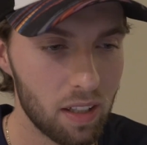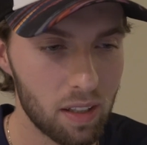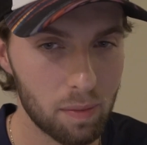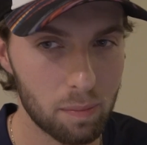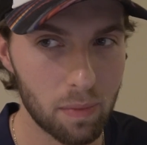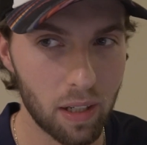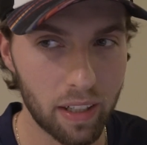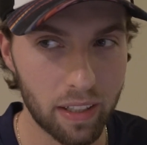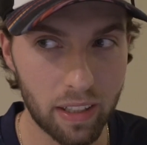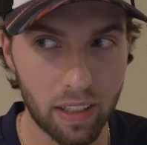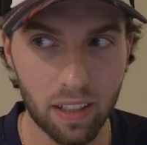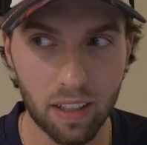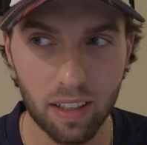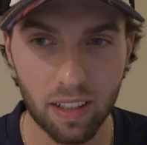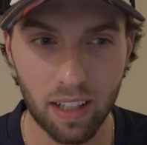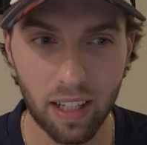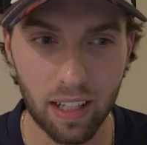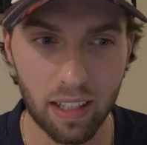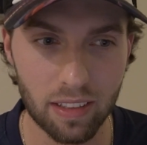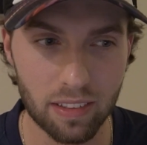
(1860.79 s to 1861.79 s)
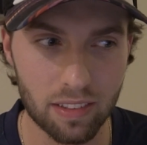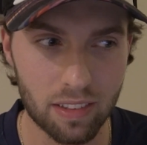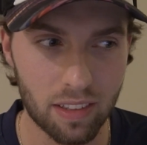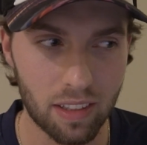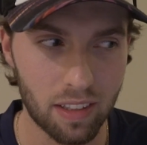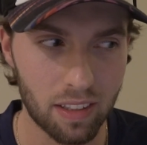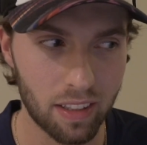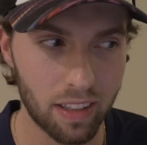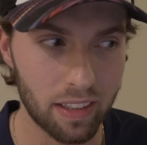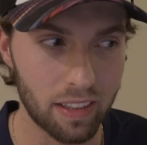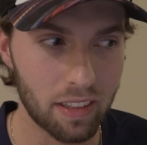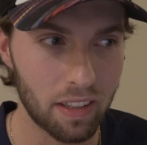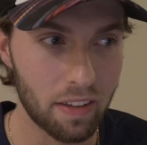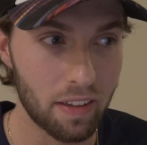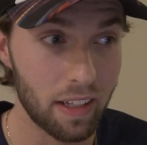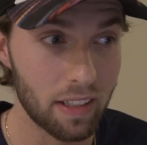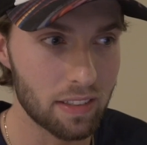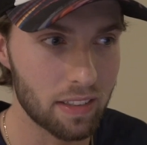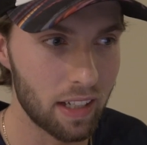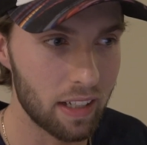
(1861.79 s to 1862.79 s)
money as like
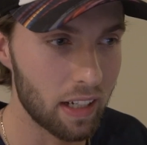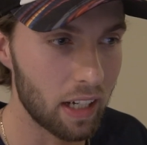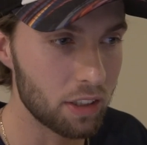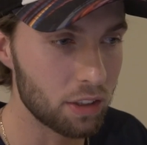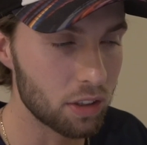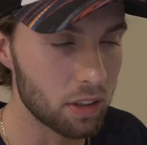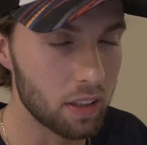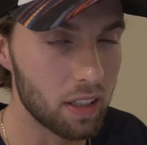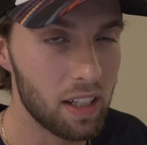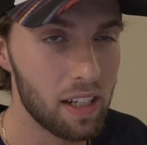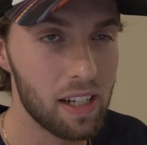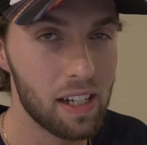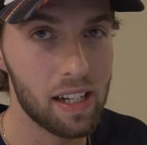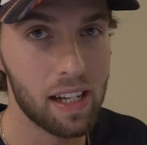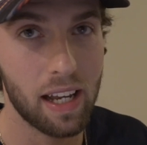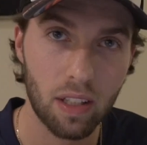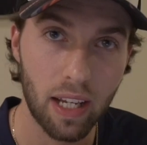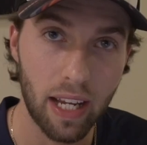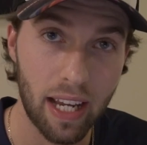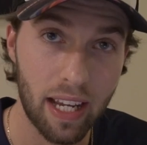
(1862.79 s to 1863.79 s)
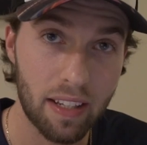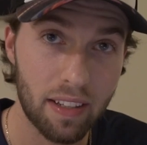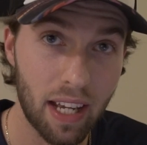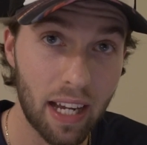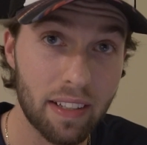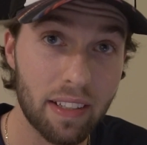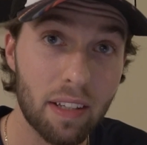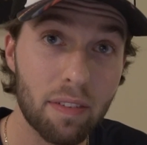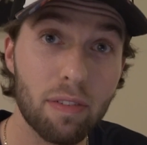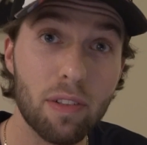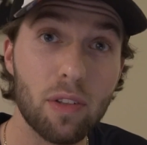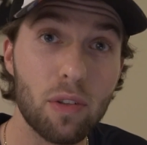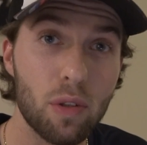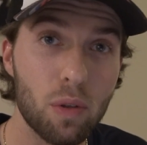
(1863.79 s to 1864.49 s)
they say I should. And I definitely